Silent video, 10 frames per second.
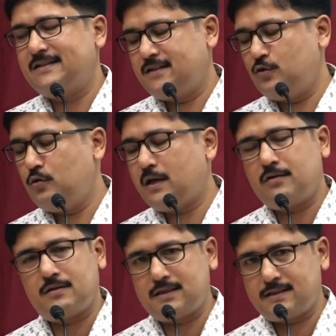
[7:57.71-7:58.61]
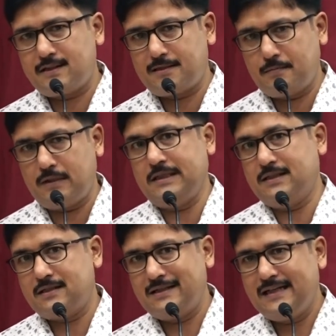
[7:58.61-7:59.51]
you are not successful
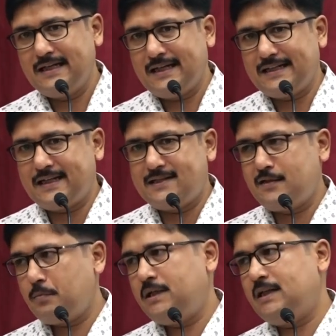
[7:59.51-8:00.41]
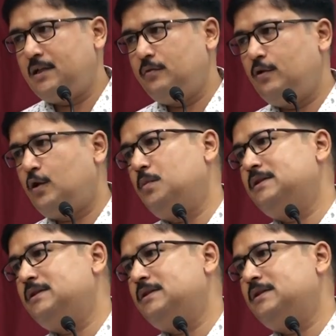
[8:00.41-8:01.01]
here. That doesn't mean that you will not be